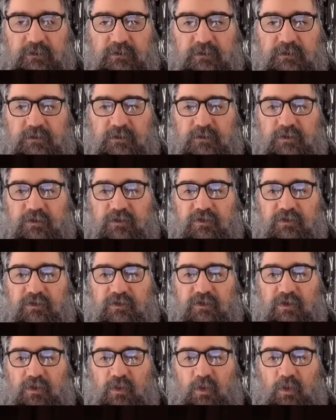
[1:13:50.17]
which is
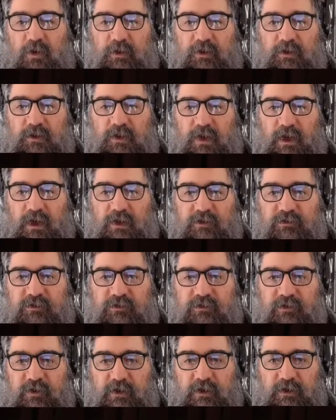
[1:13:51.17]
quite a large
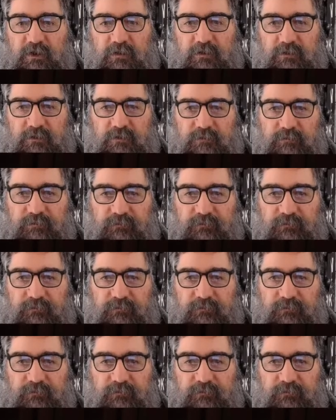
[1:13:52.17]
town